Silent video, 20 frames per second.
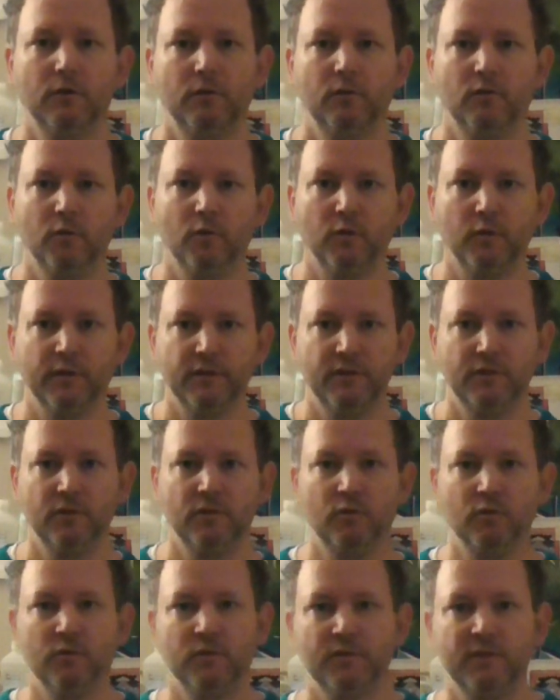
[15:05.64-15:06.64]
you're going
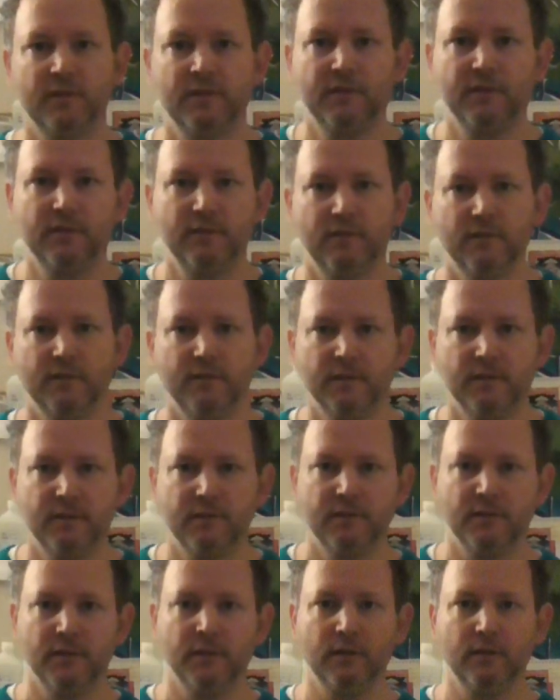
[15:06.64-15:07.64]
to
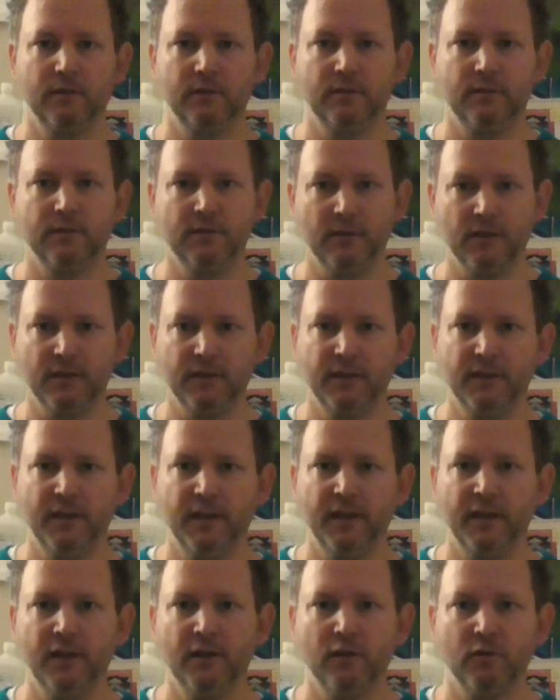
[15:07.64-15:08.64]
suck in
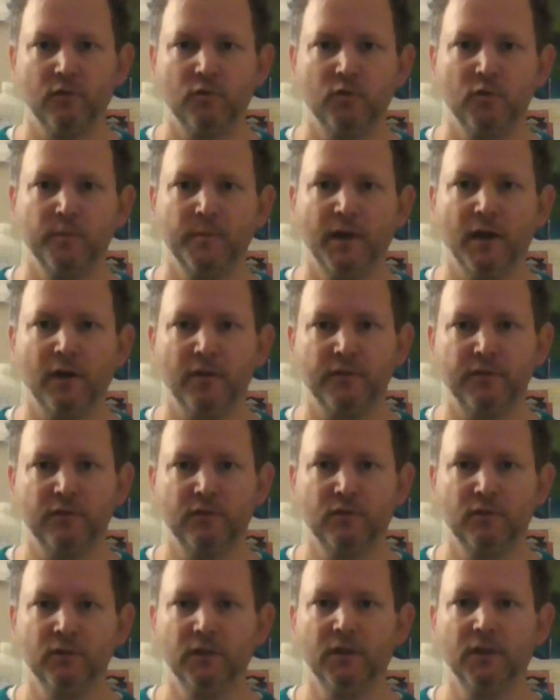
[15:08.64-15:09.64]
that air through the mouth
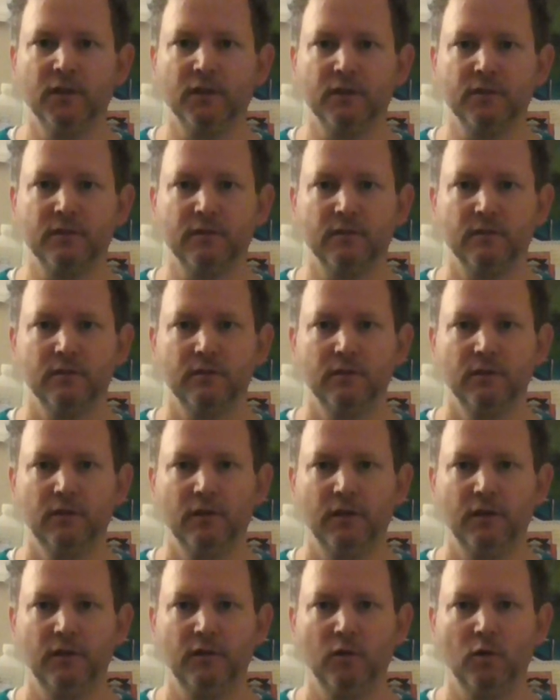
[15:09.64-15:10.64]
into the lungs
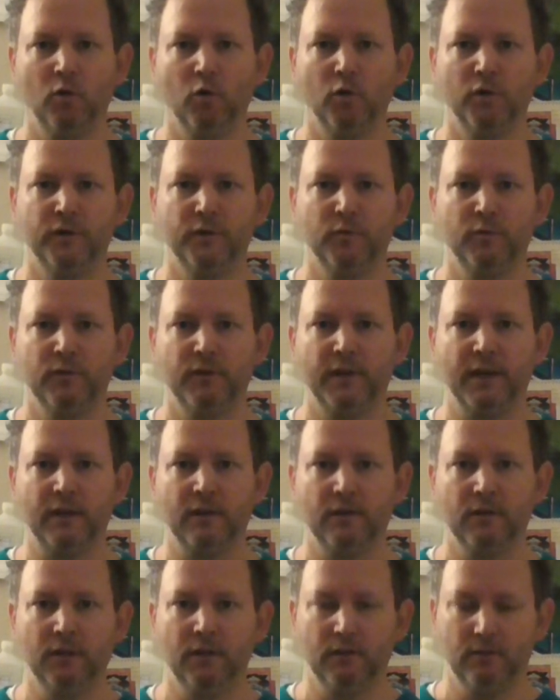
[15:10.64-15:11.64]
and hold it with
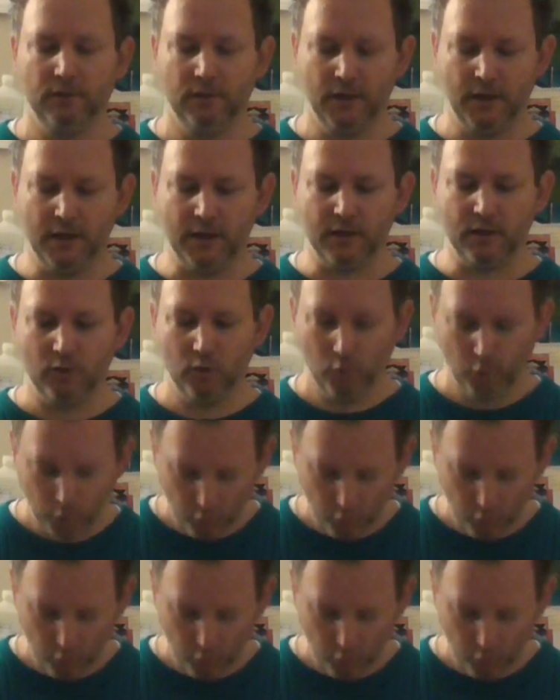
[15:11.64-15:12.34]
that lock.